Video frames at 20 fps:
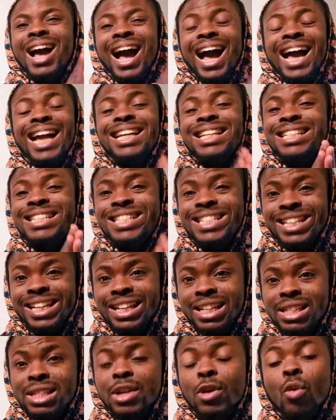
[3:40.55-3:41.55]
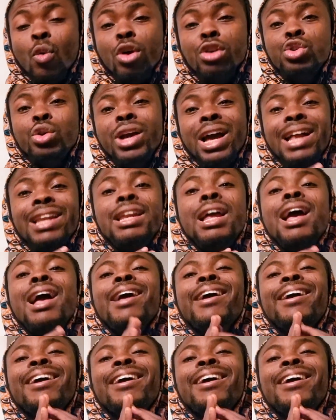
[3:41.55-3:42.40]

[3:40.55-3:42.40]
ideas. Once you can